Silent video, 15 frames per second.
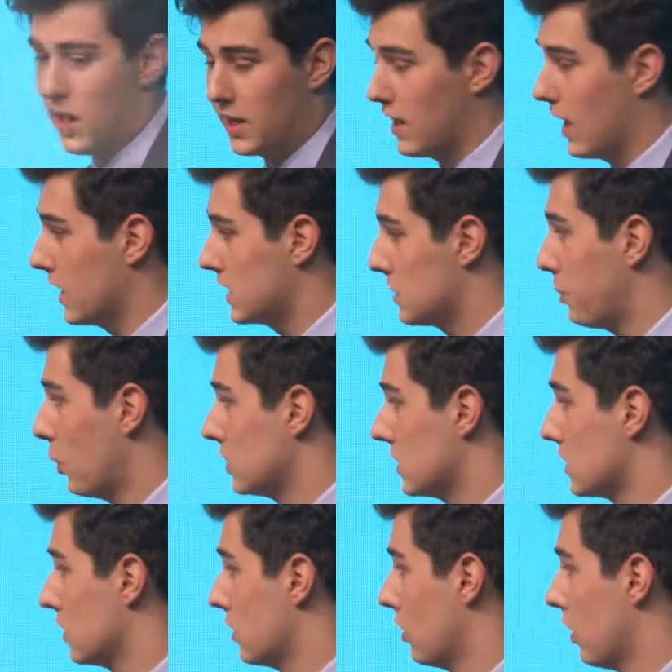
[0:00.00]
it
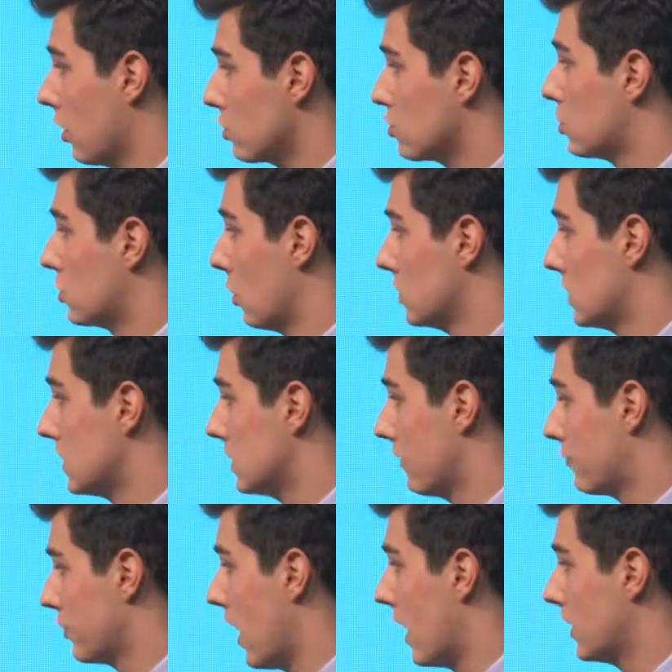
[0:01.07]
exposes large doses
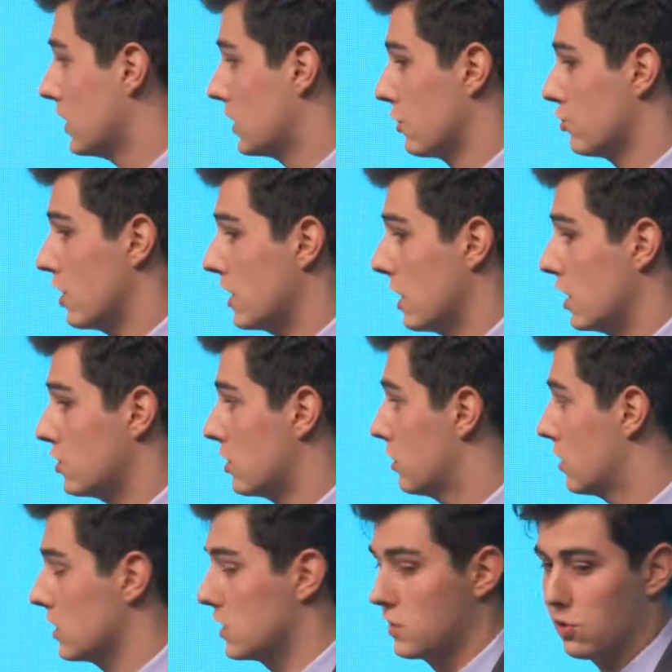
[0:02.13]
of ionizing radiation
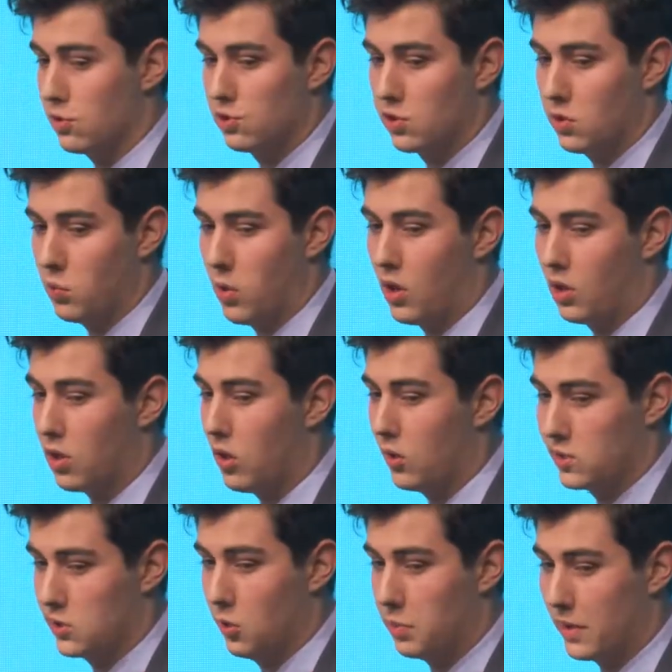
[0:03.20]
to the surgeon while
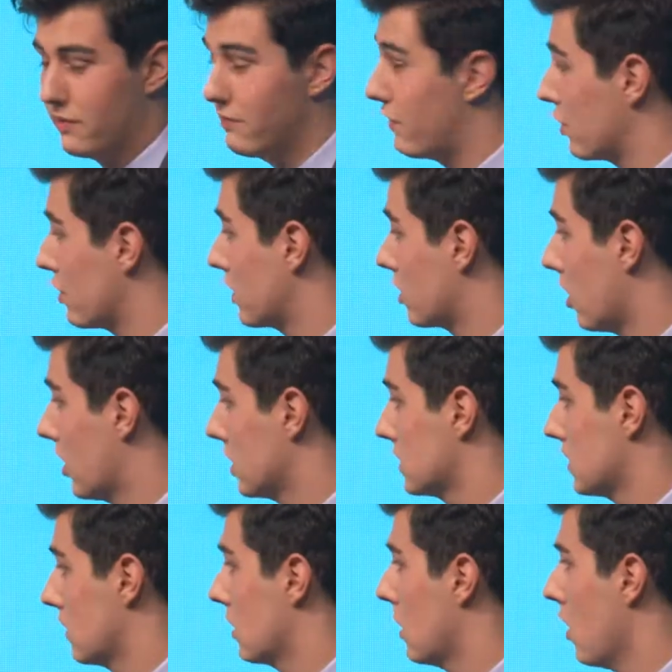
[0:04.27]
also being very
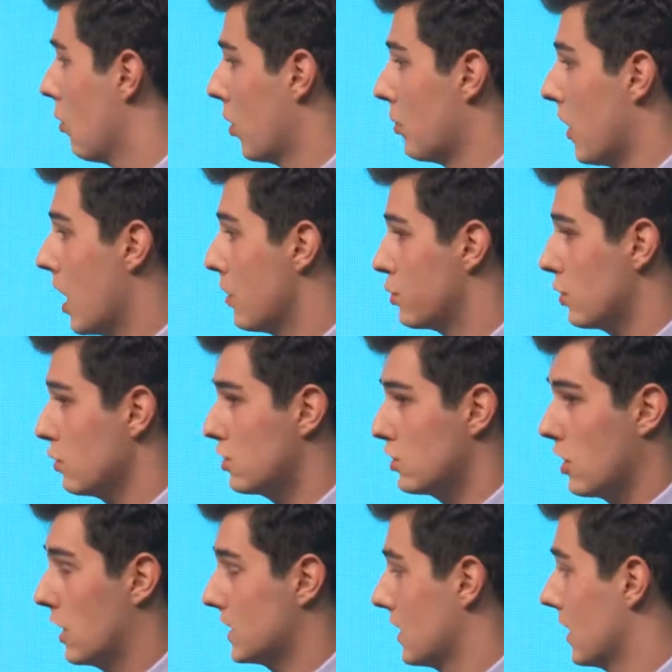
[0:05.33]
costly. While my
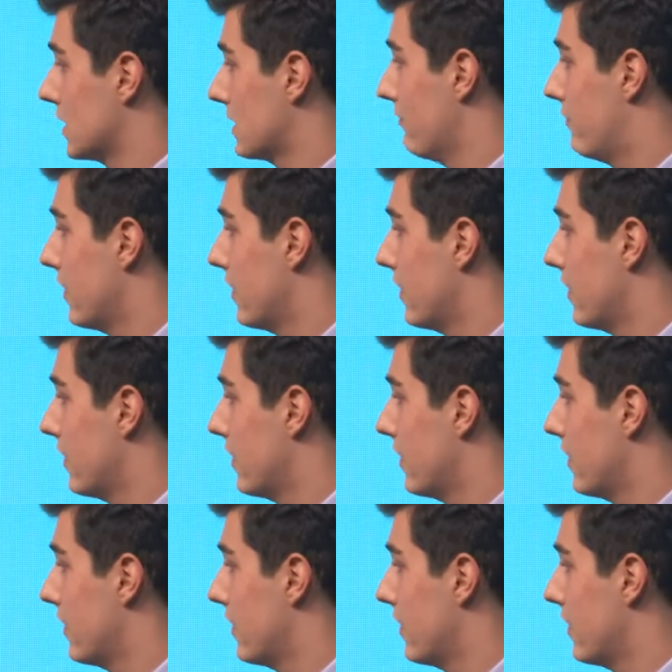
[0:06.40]
approach costs less than